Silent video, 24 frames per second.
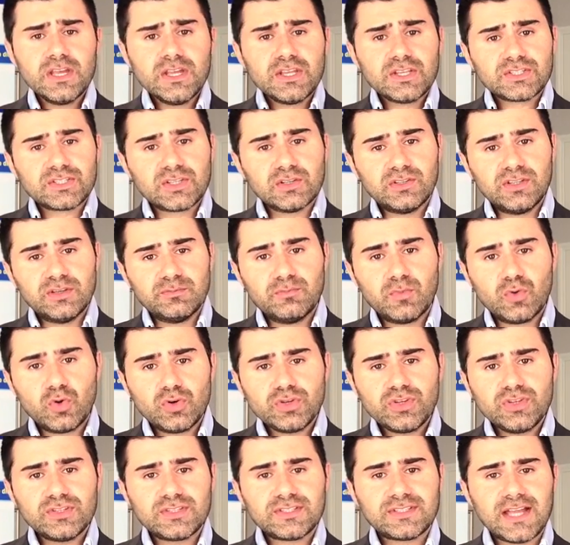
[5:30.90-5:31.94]
So the more
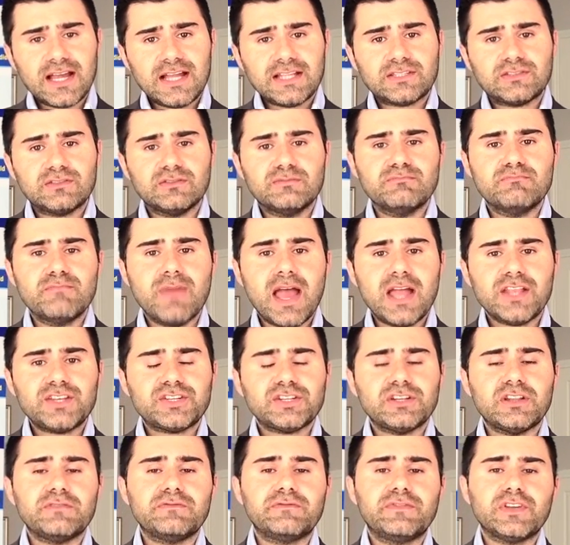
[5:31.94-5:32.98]
you start to
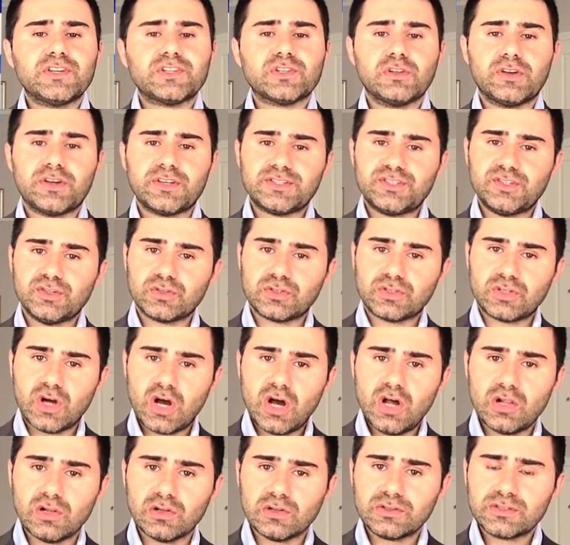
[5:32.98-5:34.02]
imagine and visualize your
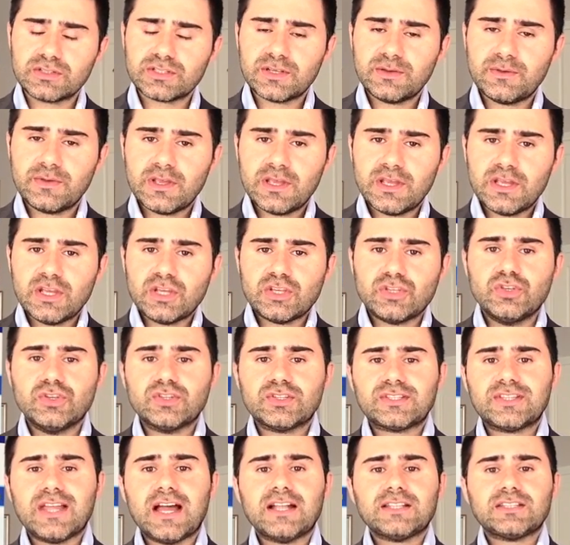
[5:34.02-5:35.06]
goals, you
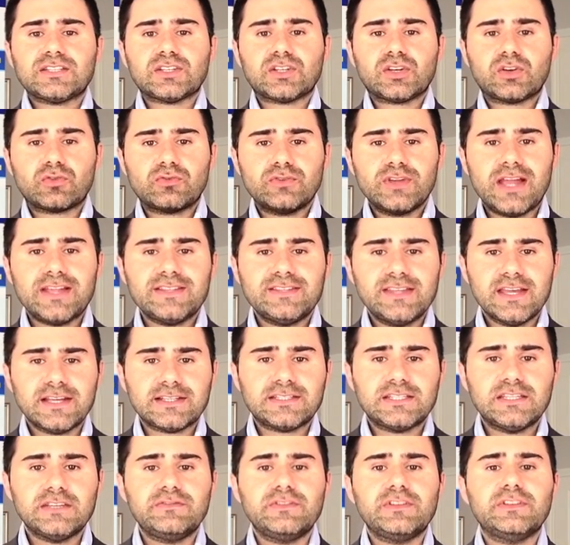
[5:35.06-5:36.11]
start to create the
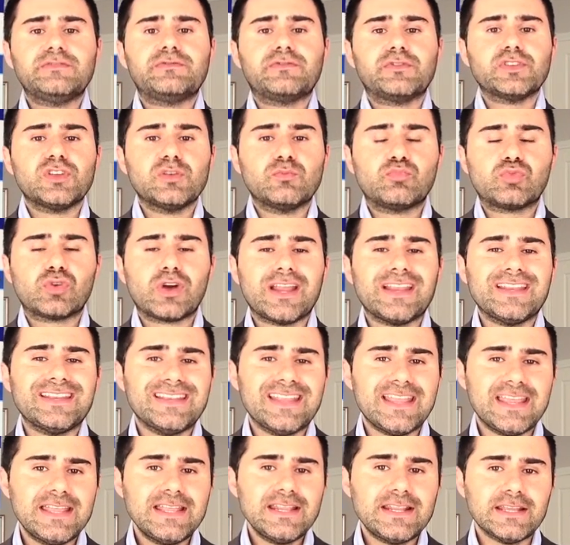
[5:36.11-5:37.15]
activity for your brain
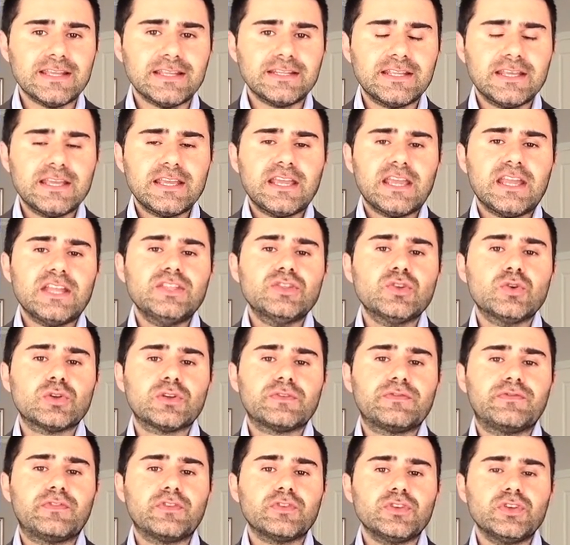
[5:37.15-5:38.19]
needed in order
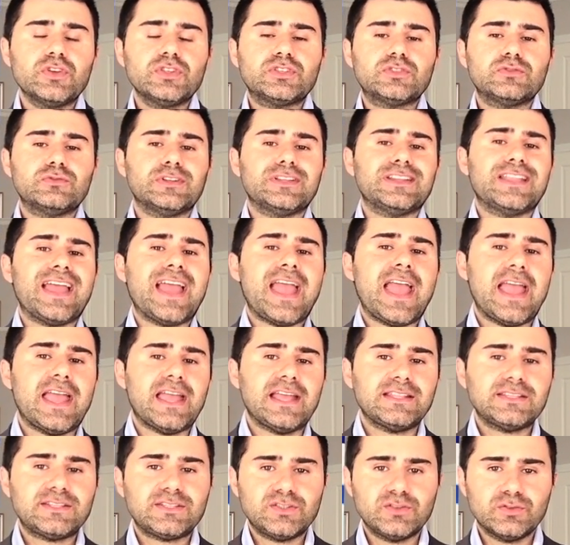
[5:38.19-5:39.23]
for you to
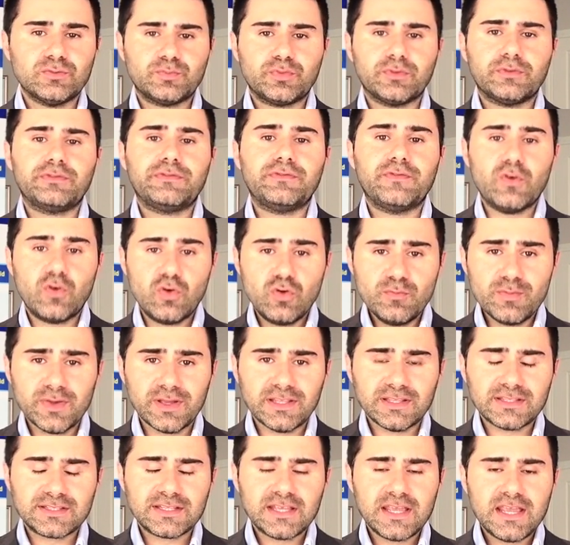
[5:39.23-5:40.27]
enhance your
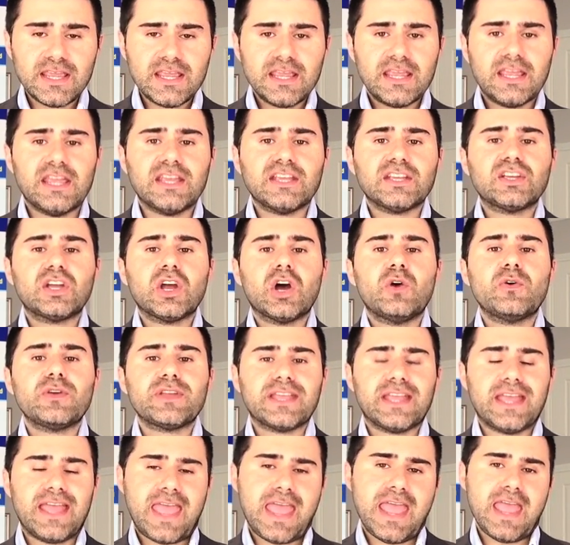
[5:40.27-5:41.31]
performance in going
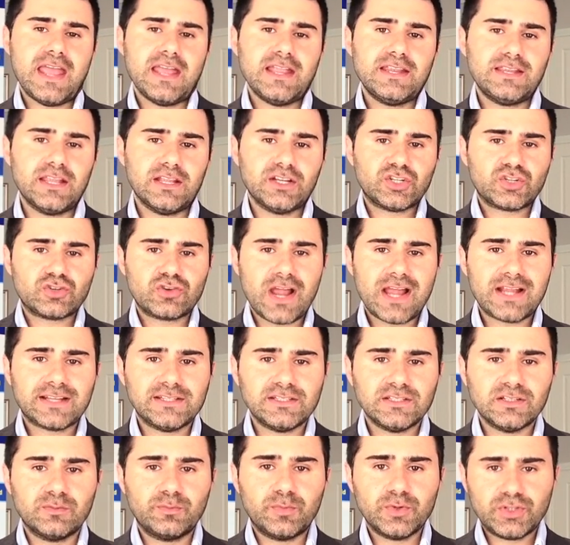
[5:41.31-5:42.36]
ahead, attracting
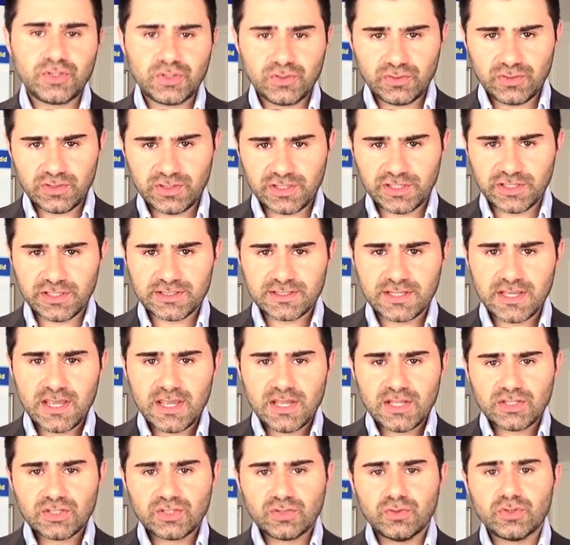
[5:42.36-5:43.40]
opportunities
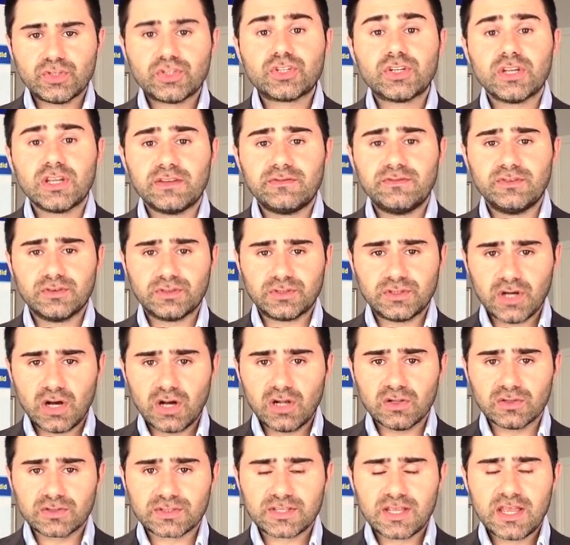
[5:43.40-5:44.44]
to achieve your
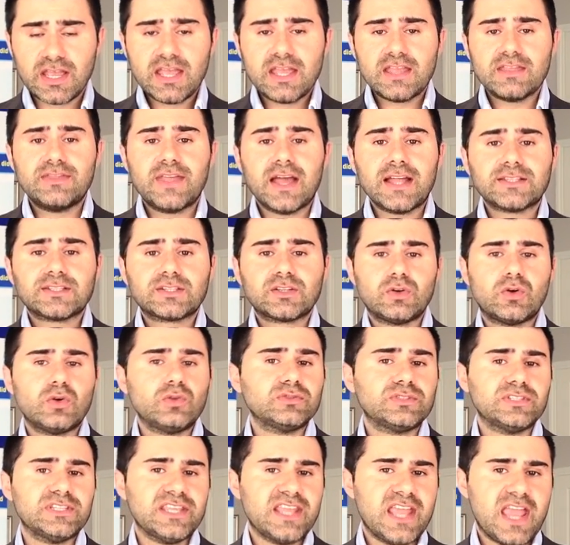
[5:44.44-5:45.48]
goals. That's called
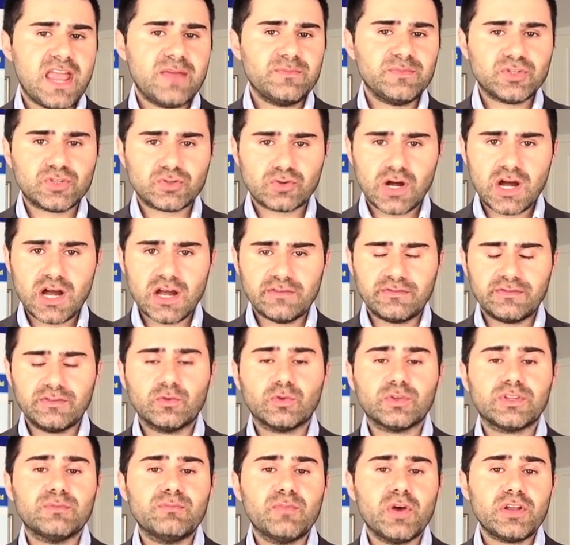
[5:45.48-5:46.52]
the M drive, or
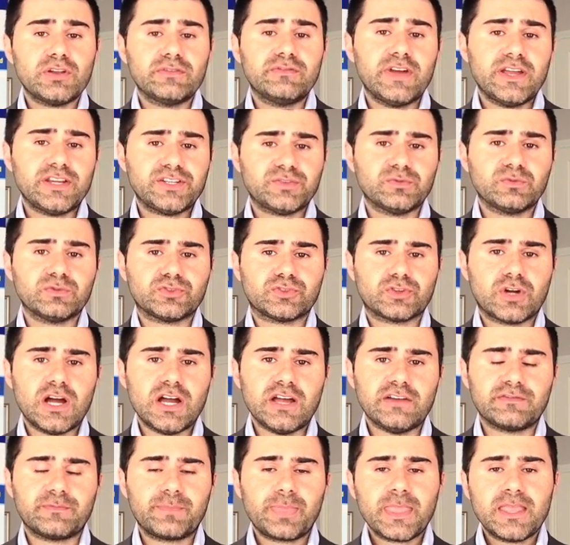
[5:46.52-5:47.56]
the motivational
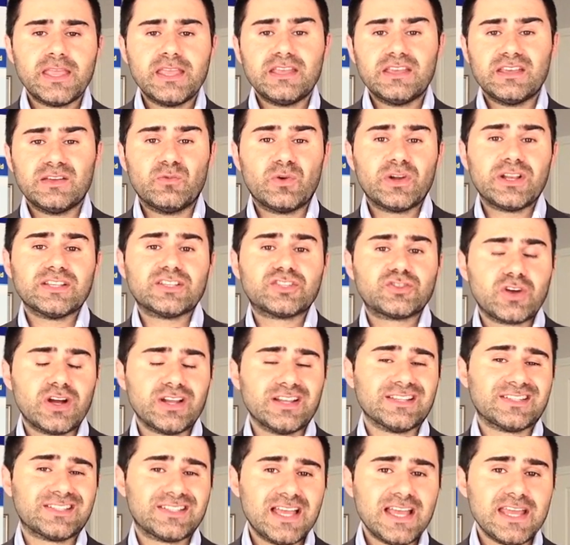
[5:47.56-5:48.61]
drive. What it's trying
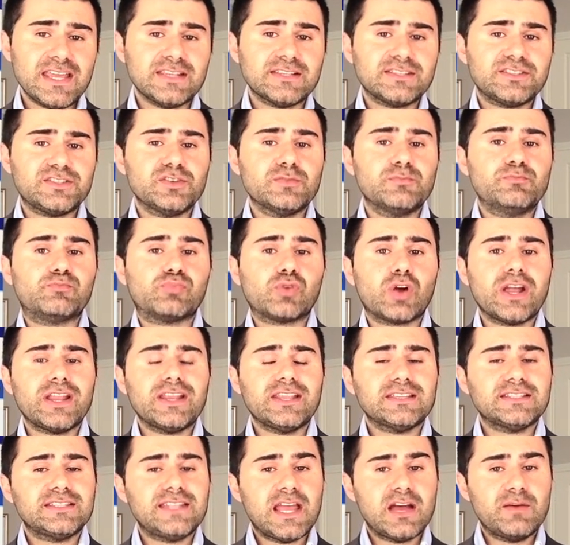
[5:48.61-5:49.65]
to say is your brain
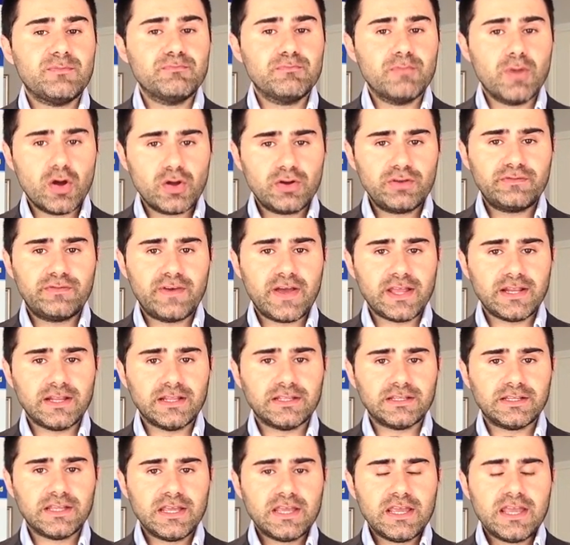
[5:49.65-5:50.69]
is now
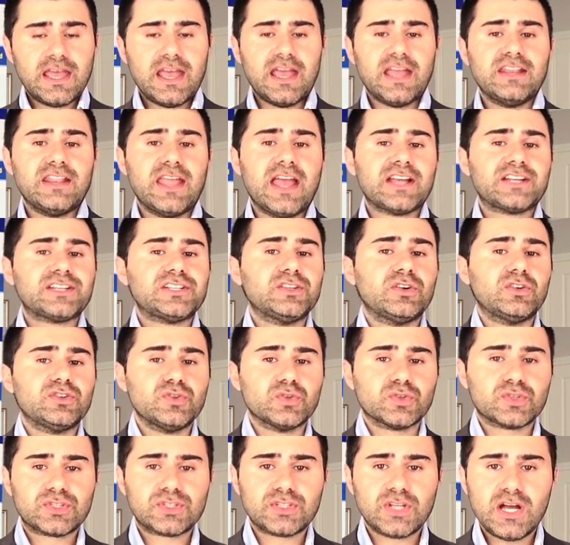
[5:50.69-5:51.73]
motivated and actually on your
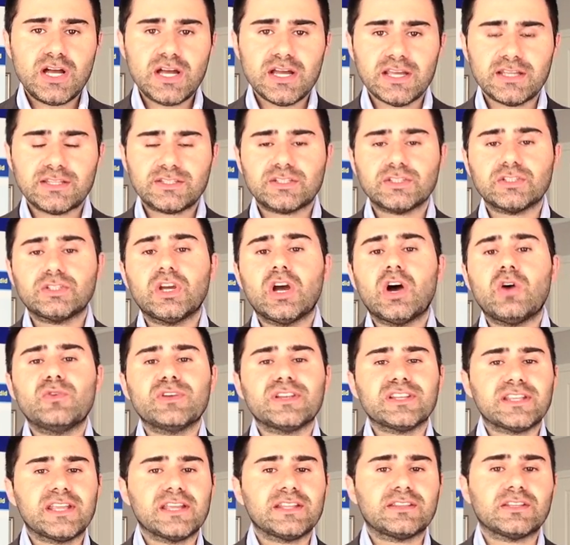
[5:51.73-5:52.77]
side to go
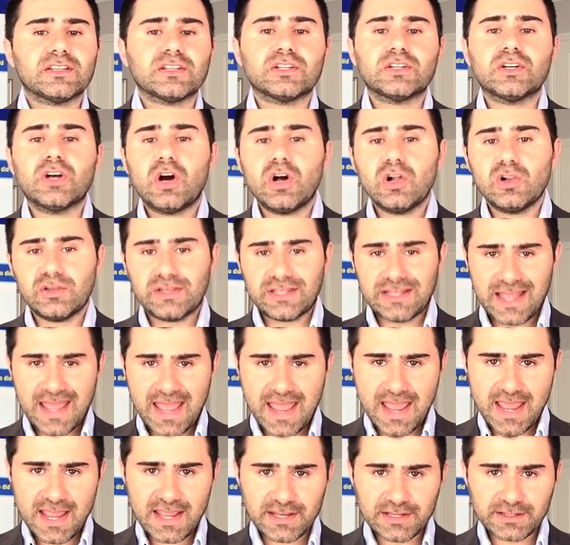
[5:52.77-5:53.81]
and get the goal in
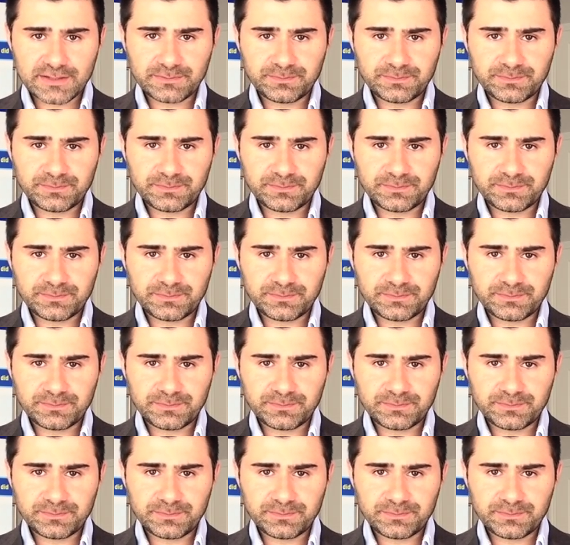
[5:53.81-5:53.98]
hand.